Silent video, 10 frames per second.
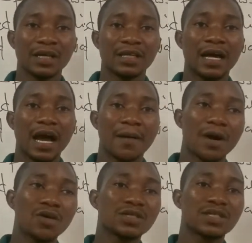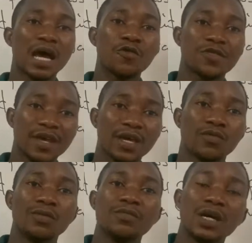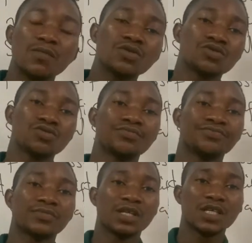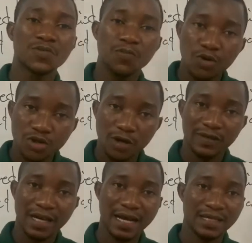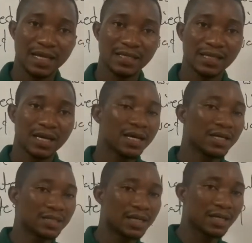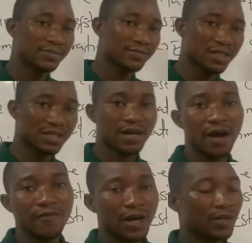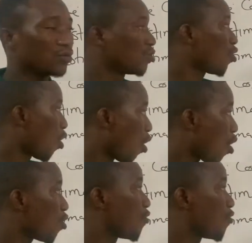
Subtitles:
the amount that we think we'll be able to dispose of the asset is the scrap value or